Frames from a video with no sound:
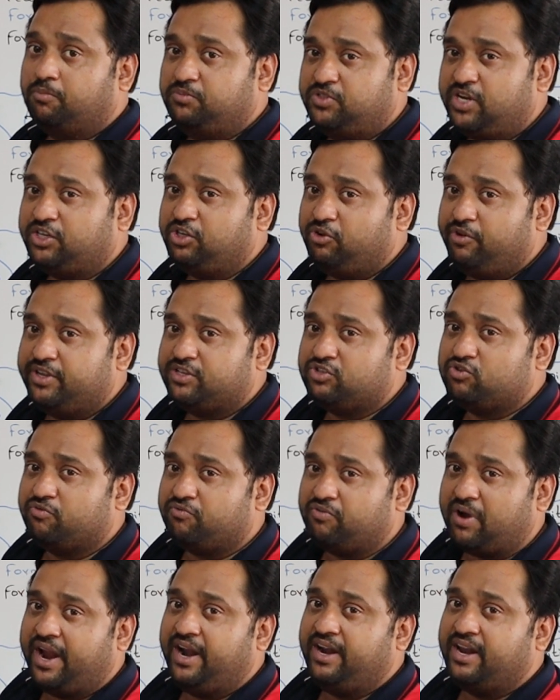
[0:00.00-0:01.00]
objective is to
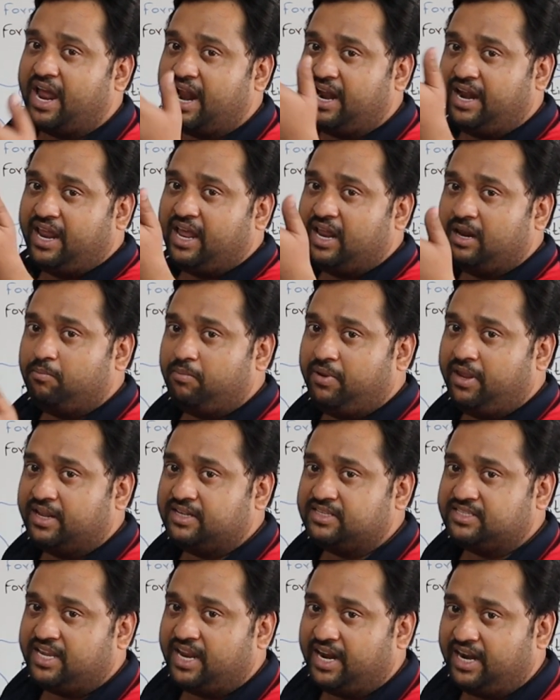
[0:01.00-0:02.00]
find Na, Nb,
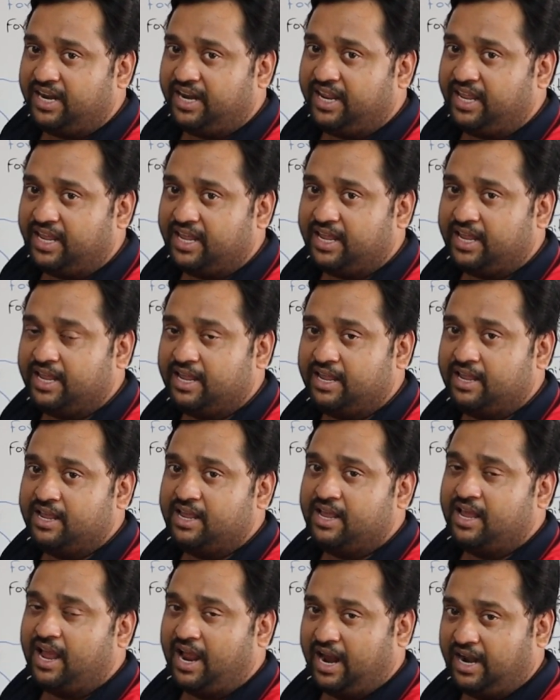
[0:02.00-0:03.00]
Nc, Nd,
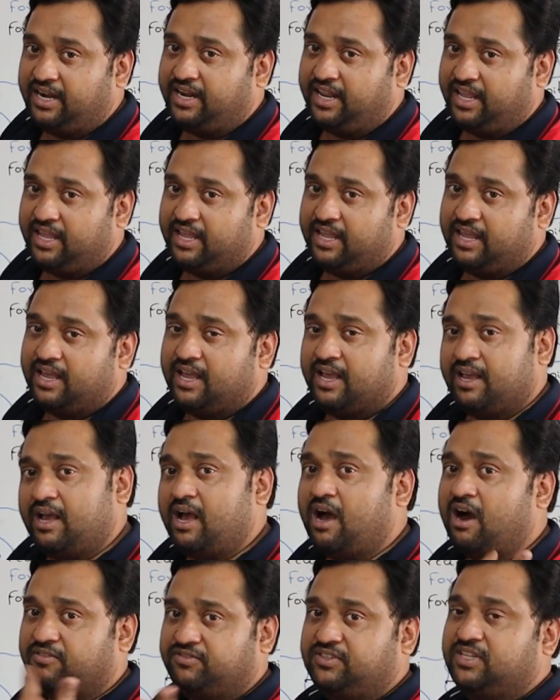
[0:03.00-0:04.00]
Nt
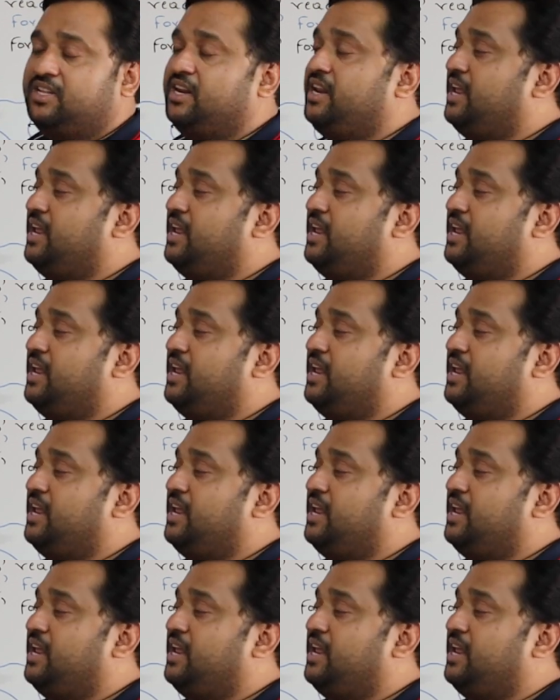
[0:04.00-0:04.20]
after the